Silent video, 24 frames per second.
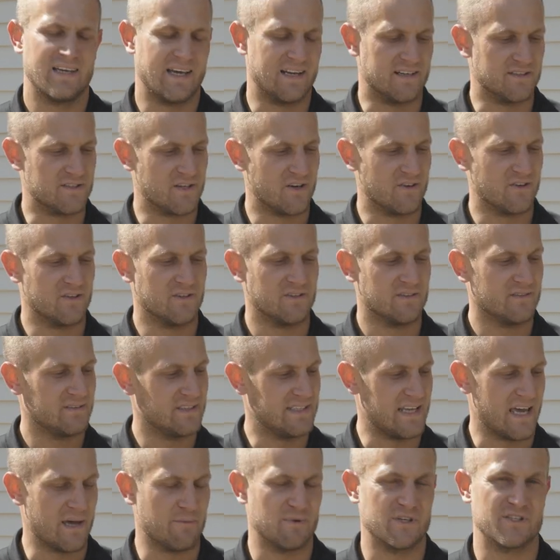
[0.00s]
and internal
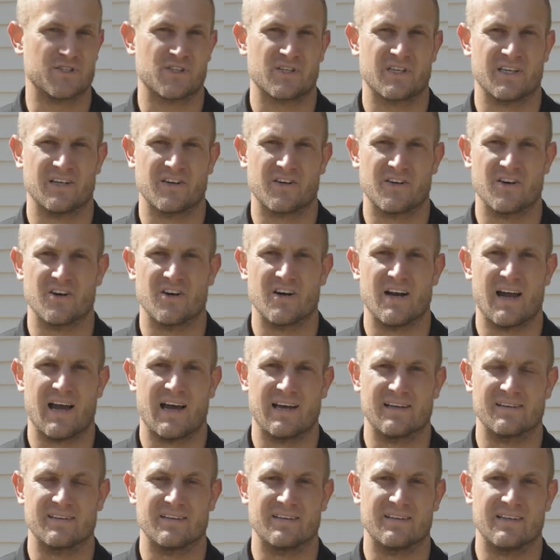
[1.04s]
damage can occur
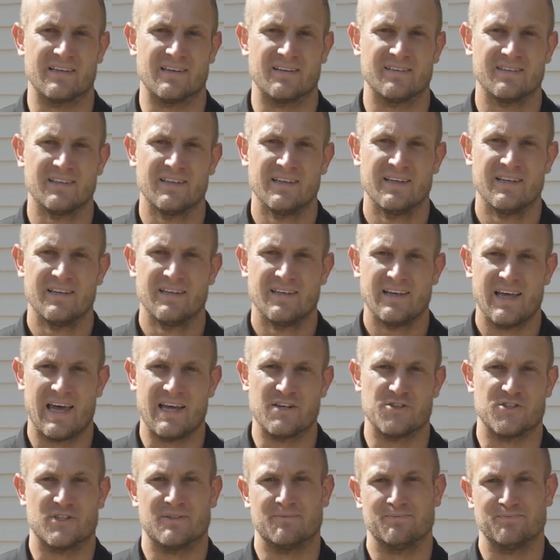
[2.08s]
onto the
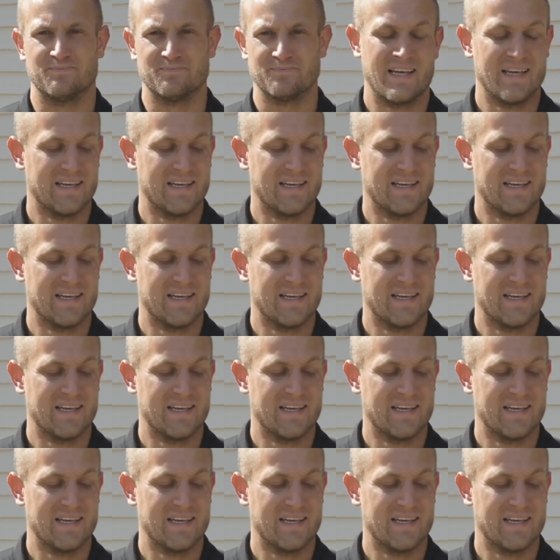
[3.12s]
engine.